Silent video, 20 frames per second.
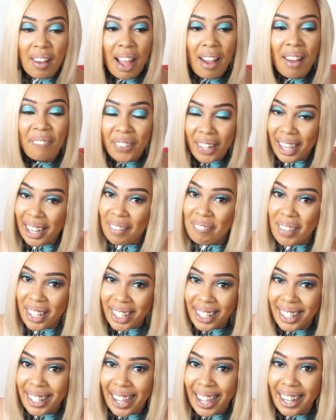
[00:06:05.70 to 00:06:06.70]
African
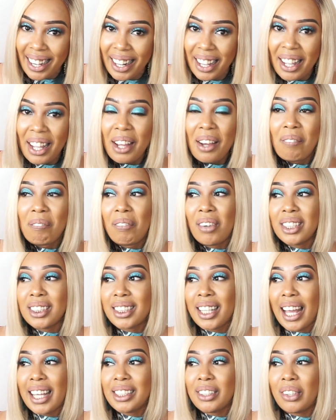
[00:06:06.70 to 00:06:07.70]
American.
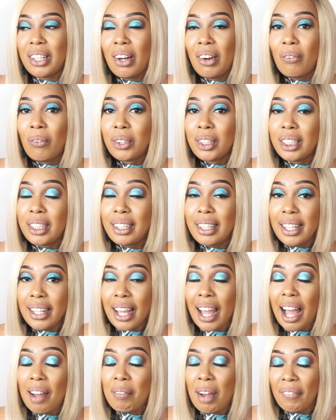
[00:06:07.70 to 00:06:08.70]
Most guys would
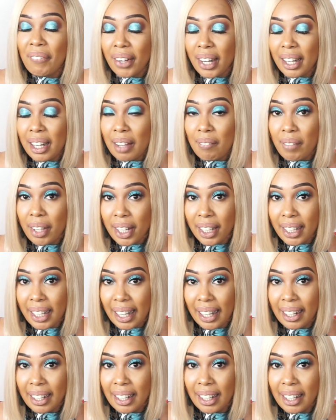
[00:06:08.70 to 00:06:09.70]
think I'm African
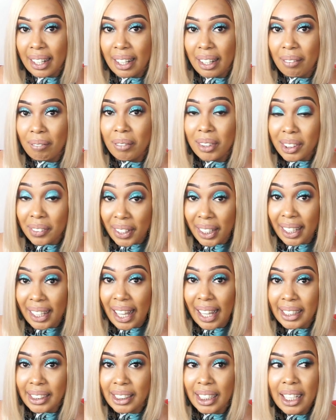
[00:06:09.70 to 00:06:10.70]
American. Most of the
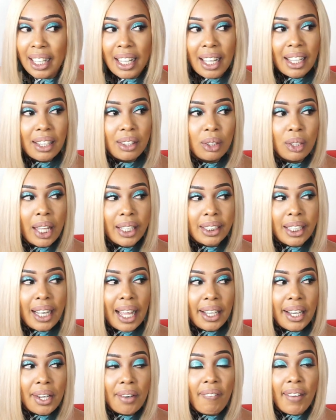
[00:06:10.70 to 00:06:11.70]
guys, I
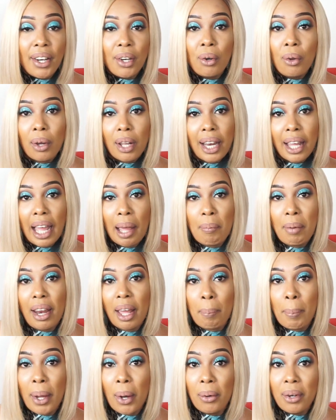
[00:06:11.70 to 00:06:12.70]
didn't even look
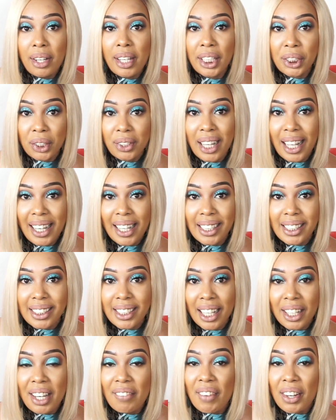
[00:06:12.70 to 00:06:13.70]
like my own
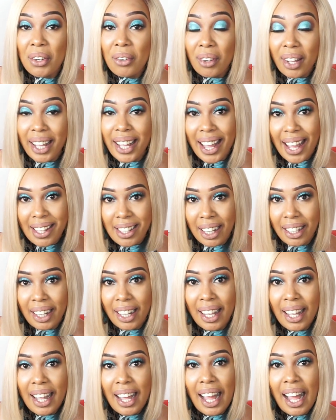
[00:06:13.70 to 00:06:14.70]
nationality. I didn't even look Kenyan.
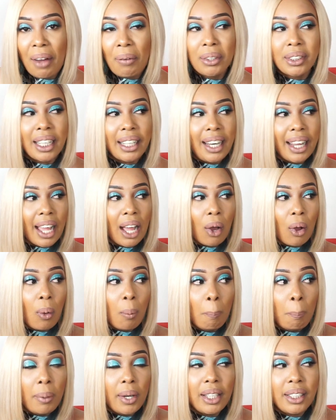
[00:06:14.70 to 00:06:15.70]
I was like a
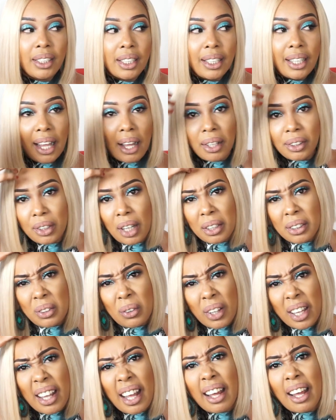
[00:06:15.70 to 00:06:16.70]
completely, I was
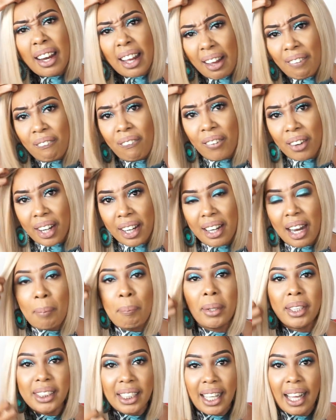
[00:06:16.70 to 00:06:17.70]
looking like a foreigner
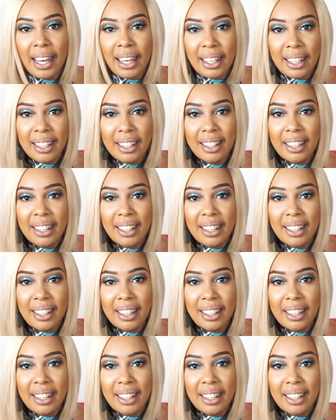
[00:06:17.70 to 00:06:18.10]
basically.